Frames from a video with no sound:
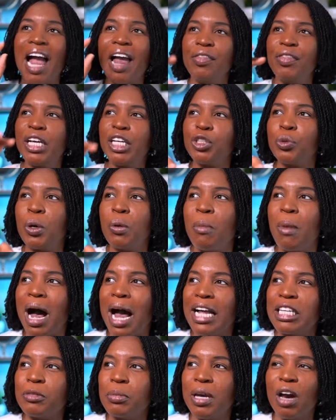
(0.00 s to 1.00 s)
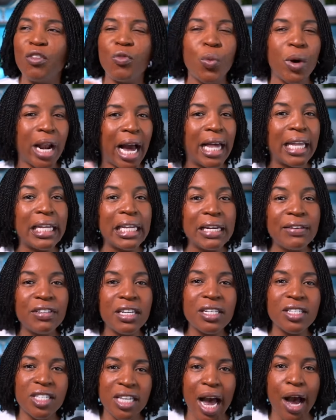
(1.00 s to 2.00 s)
And this reminds me of when I
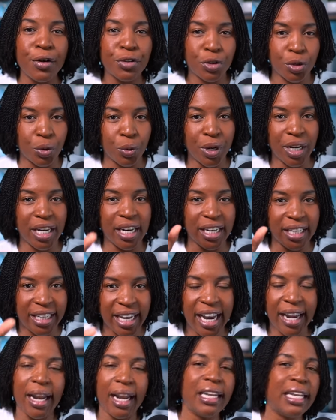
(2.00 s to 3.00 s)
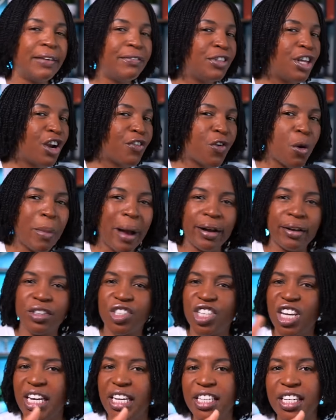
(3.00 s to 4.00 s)
lived in South Korea. Again, I lived there for
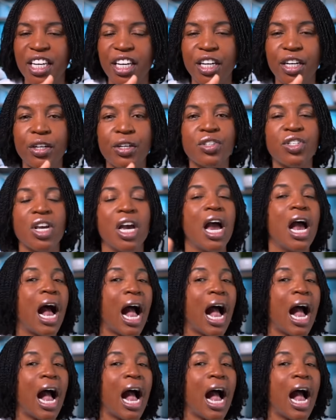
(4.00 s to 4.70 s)
about 10 years.